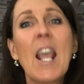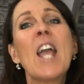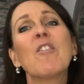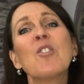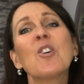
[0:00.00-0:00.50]

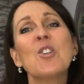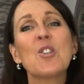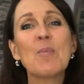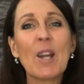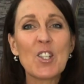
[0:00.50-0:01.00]
If you're new
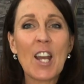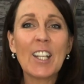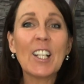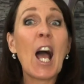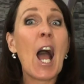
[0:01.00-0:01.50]
to my
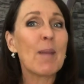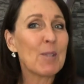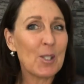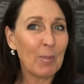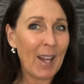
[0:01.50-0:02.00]
channel, I'm
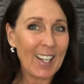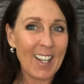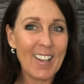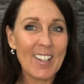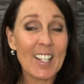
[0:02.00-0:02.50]
Sue
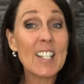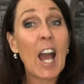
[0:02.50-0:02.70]
Blackhurst and